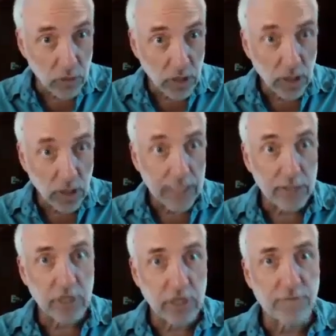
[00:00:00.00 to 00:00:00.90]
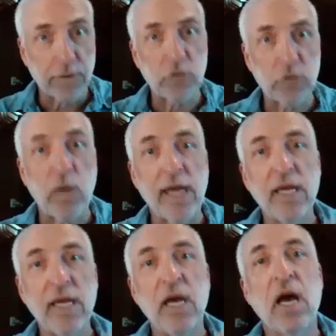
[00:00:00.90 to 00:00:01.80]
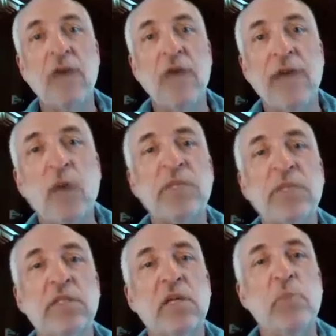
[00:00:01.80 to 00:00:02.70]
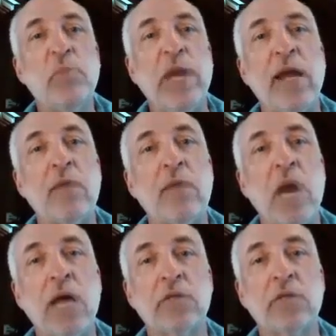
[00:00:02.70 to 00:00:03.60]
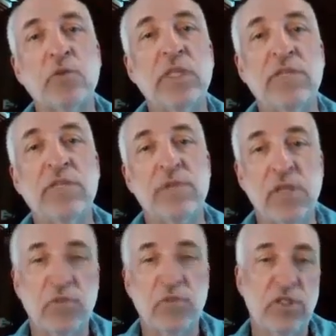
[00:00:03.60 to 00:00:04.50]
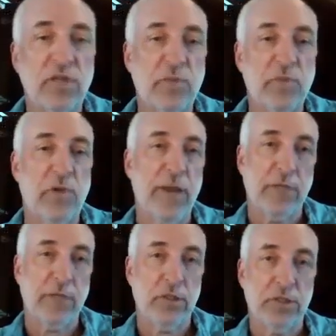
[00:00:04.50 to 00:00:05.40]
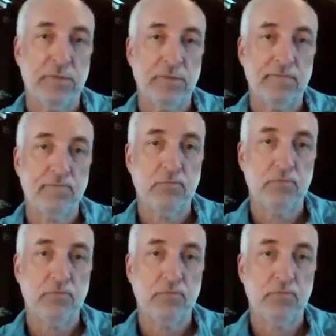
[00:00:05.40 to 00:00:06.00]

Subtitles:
So here's our first way of helping to compare models with different numbers of parameters.